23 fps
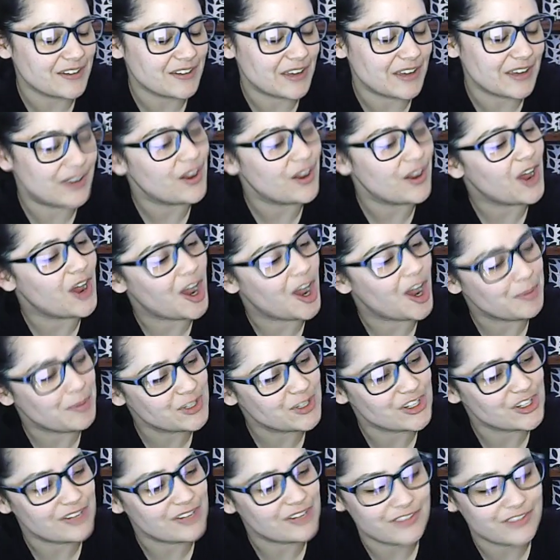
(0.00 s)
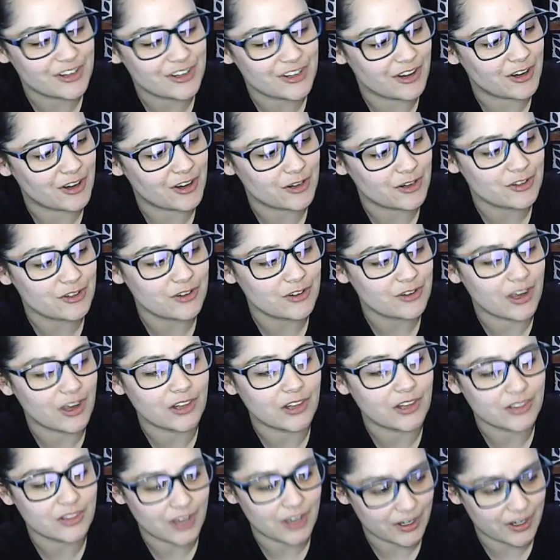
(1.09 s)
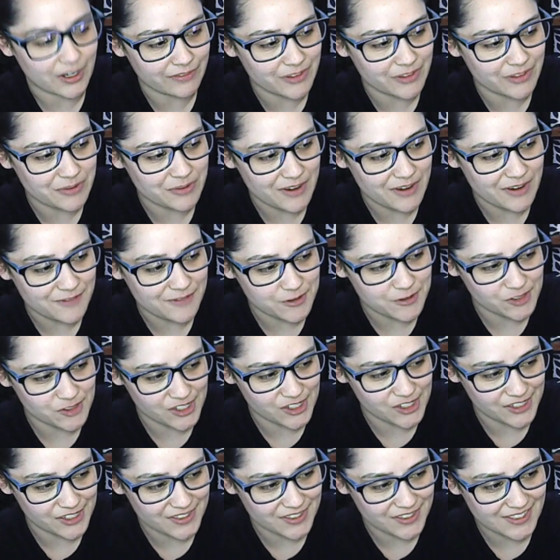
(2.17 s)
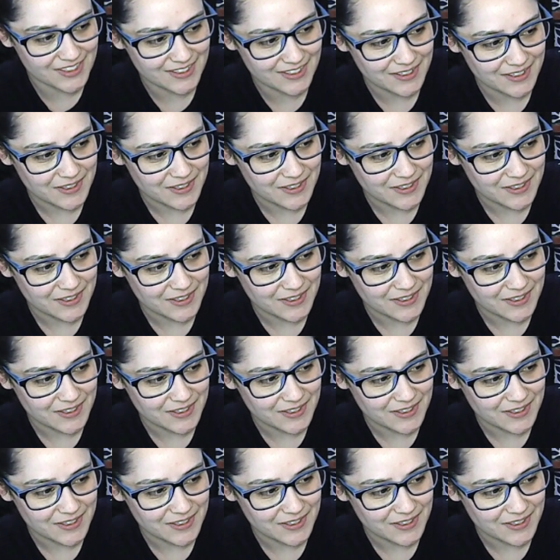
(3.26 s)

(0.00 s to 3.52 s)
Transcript: an option if there are a lot of the refugees.